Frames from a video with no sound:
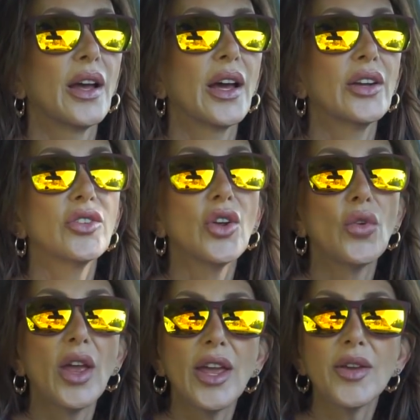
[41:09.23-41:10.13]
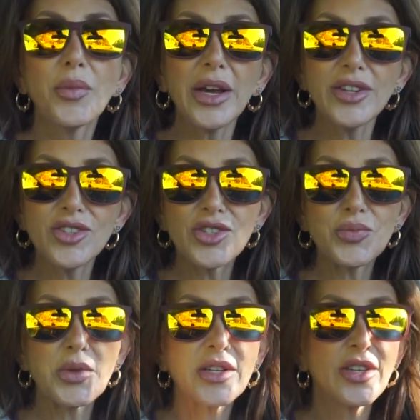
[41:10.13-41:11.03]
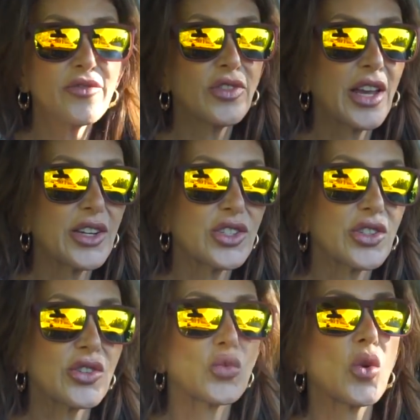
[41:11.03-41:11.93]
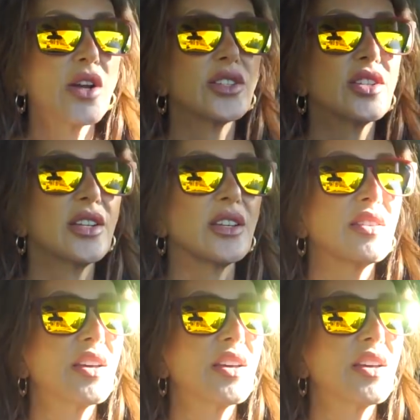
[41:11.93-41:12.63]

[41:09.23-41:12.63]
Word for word: I don't know. It might have just been him flashing those white teeth.